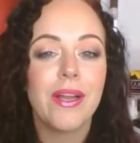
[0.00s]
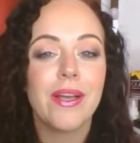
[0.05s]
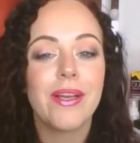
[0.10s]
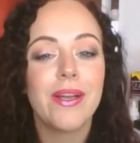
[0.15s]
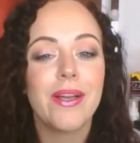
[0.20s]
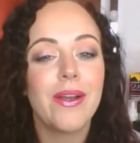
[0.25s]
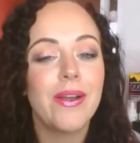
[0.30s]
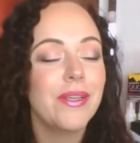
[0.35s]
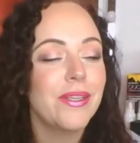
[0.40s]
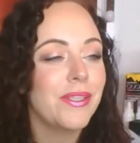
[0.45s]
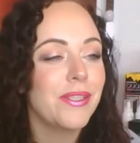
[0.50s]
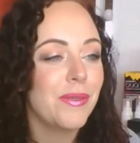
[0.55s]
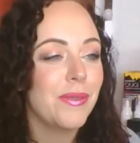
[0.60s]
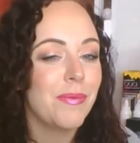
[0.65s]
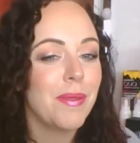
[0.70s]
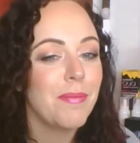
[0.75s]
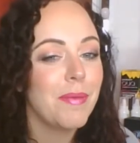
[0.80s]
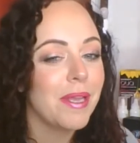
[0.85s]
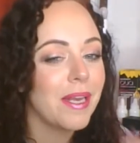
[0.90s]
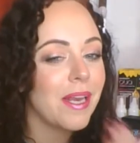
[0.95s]
and I can only assume
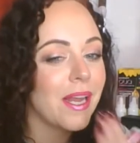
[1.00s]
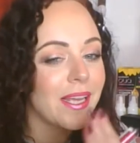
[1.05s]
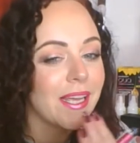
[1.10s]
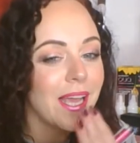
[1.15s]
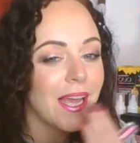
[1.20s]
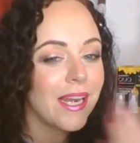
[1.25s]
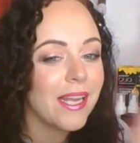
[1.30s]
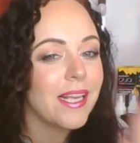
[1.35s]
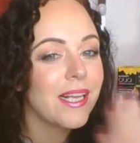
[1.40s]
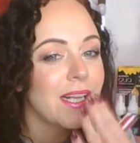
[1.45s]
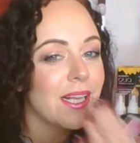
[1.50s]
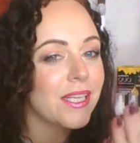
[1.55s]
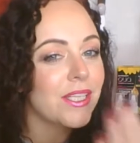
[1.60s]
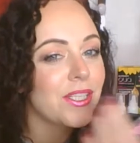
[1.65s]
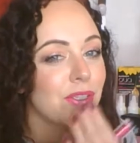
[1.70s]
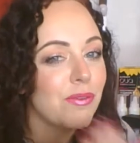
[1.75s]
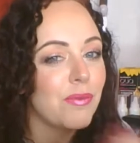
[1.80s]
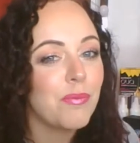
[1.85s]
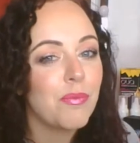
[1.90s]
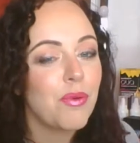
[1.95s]
they mean like getting
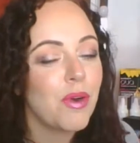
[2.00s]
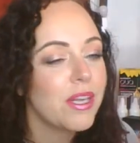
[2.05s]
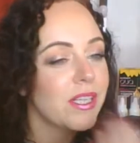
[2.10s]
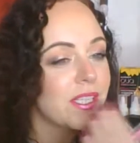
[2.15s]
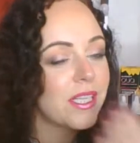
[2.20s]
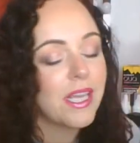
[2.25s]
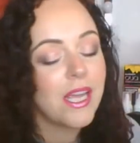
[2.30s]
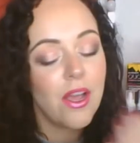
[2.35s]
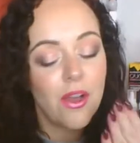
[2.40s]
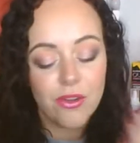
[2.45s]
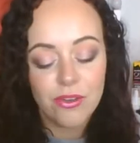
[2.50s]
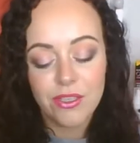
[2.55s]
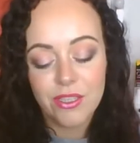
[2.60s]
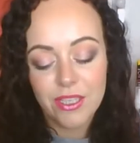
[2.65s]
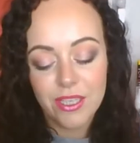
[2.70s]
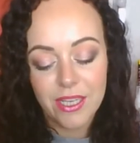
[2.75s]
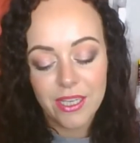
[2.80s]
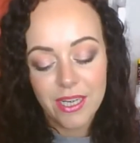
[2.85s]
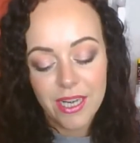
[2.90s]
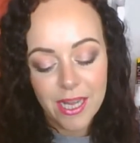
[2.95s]
glitter and pressing it
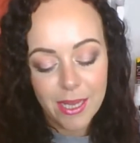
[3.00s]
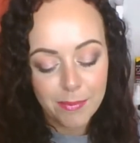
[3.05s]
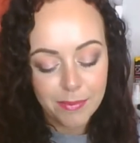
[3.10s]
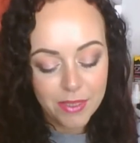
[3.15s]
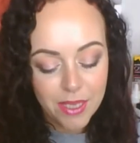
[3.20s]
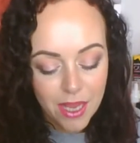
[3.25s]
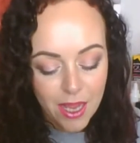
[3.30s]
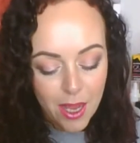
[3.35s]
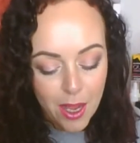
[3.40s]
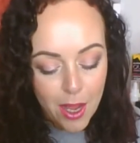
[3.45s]
onto your lips.